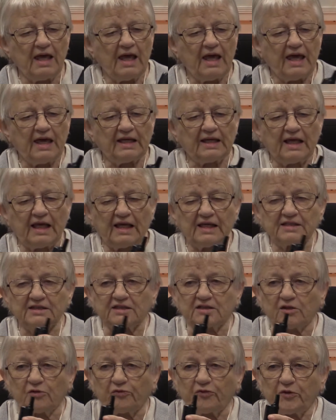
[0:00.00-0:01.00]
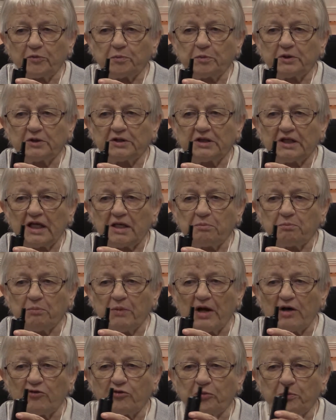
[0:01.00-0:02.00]
It has the fipple-type
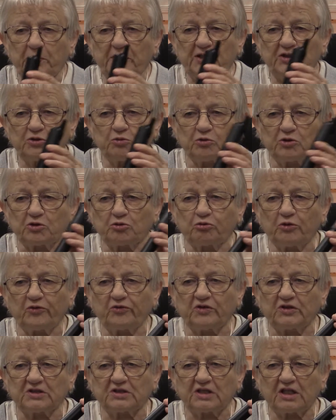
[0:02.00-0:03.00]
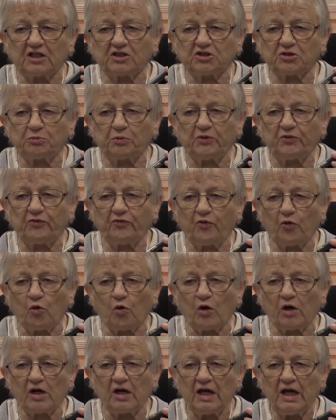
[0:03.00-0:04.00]
mouthpiece, which we've discussed
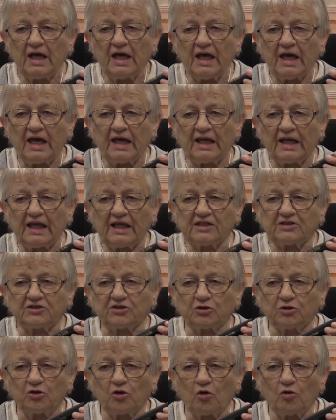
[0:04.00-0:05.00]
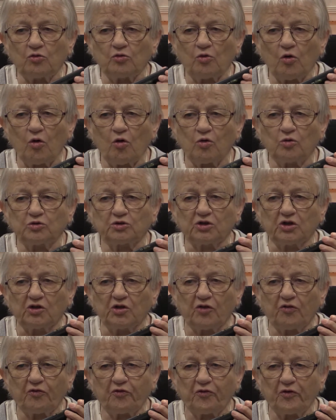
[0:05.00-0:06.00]
before. It has the tone holes in
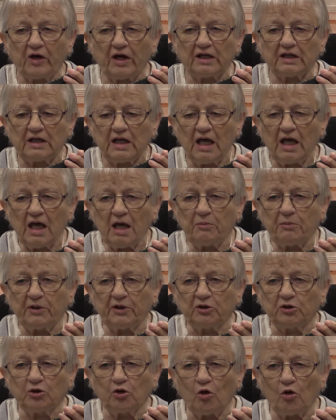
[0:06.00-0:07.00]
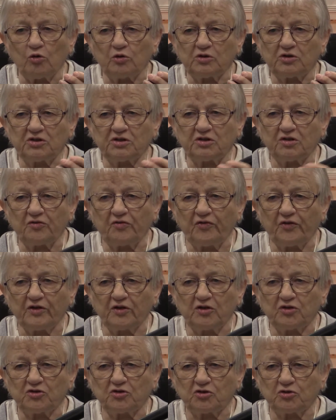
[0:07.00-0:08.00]
the front, but notice the
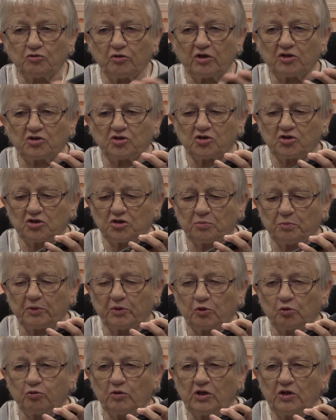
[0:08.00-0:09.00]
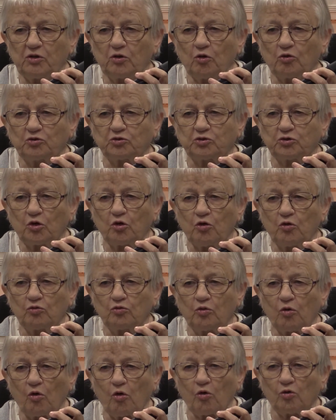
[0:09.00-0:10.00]
finger stretches between those
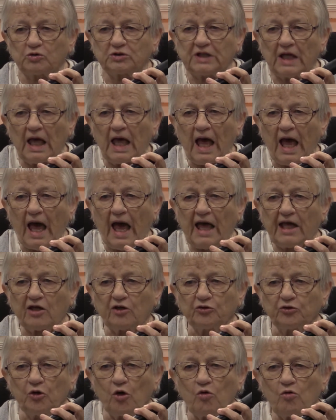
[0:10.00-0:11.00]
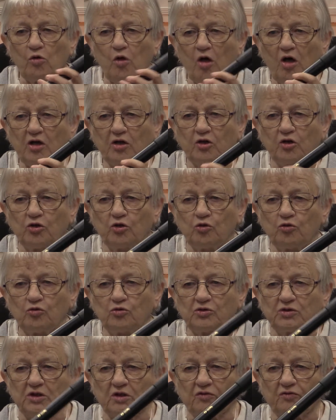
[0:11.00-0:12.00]
tone holes. I can no longer
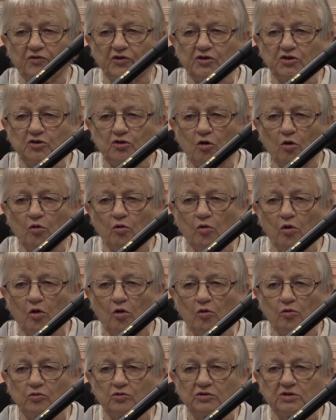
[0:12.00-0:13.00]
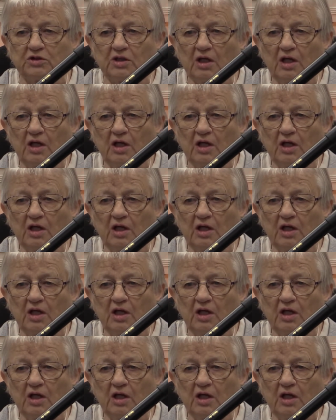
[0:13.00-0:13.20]
use it for solos